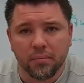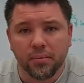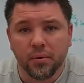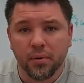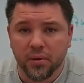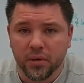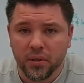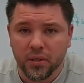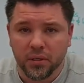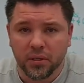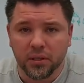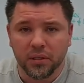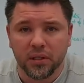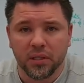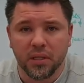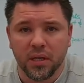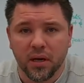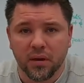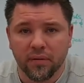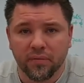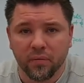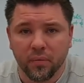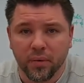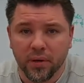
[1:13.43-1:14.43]
personal
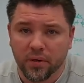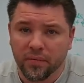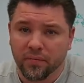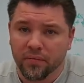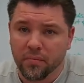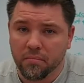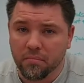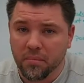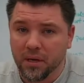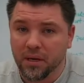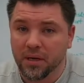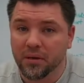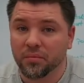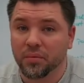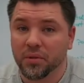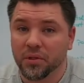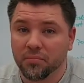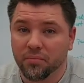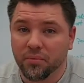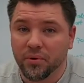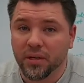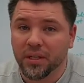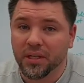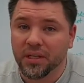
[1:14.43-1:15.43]
stuff, which for me was
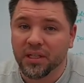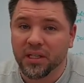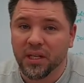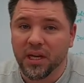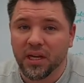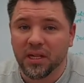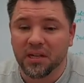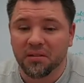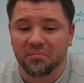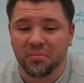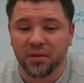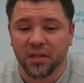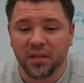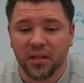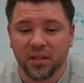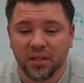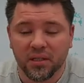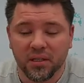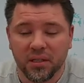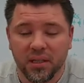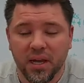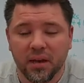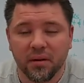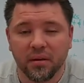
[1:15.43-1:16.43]
pretty exciting
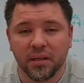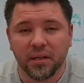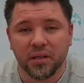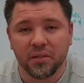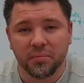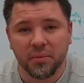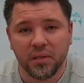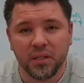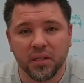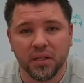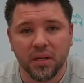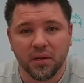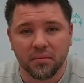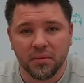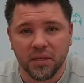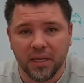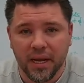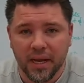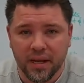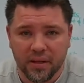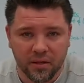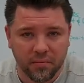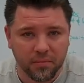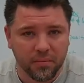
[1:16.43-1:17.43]
because now it gives me something
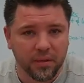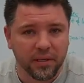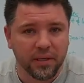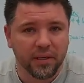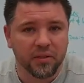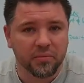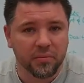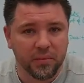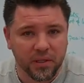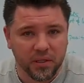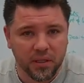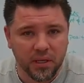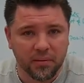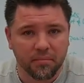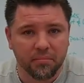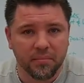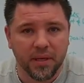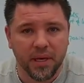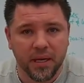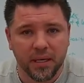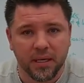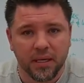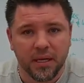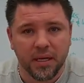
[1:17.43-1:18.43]
tangible. It gives me something
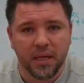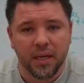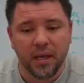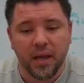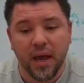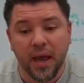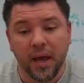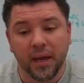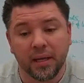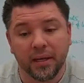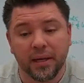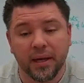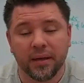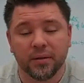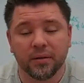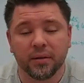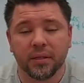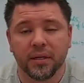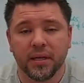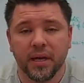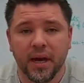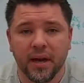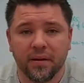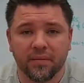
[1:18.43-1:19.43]
that I can
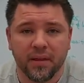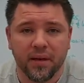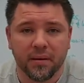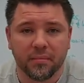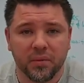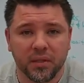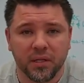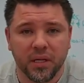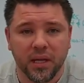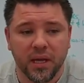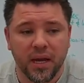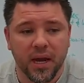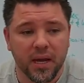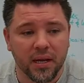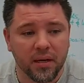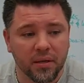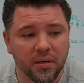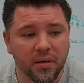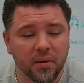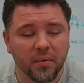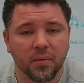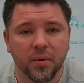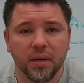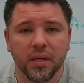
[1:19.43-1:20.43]
actually have them say, hey, you
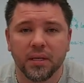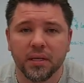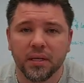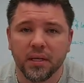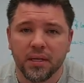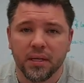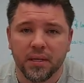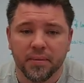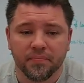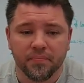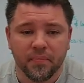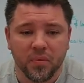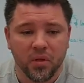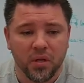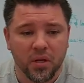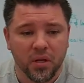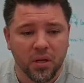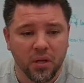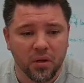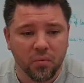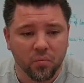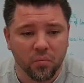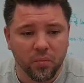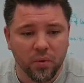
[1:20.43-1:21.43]
know what?
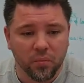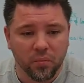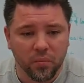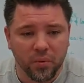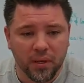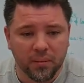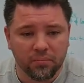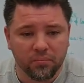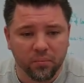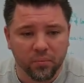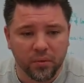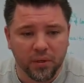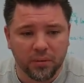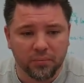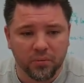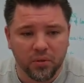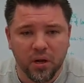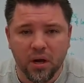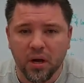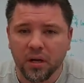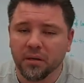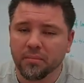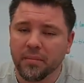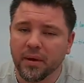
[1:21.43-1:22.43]
When I'm
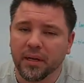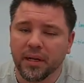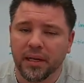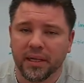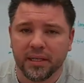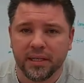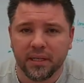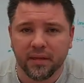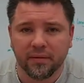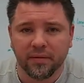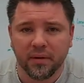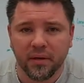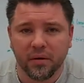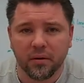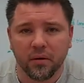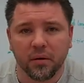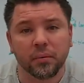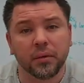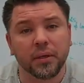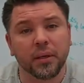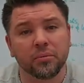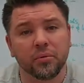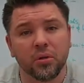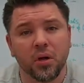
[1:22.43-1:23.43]
talking about activity or
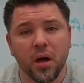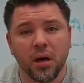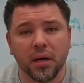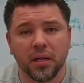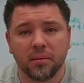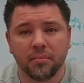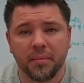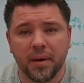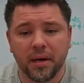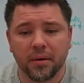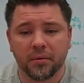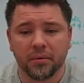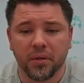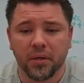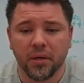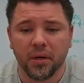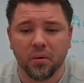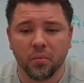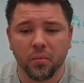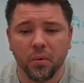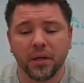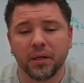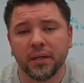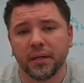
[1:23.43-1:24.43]
when I'm talking about
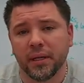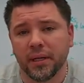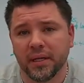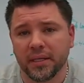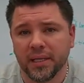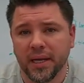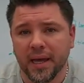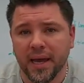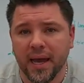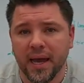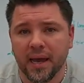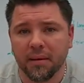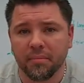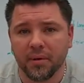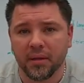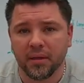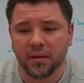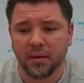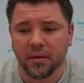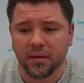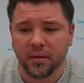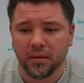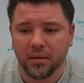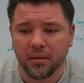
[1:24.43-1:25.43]
what needs to
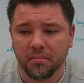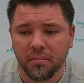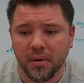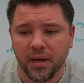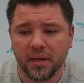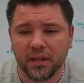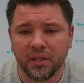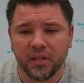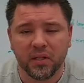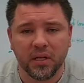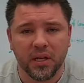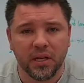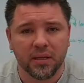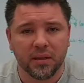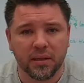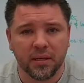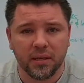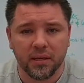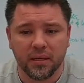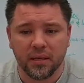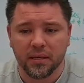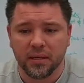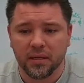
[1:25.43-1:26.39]
happen, the mindset,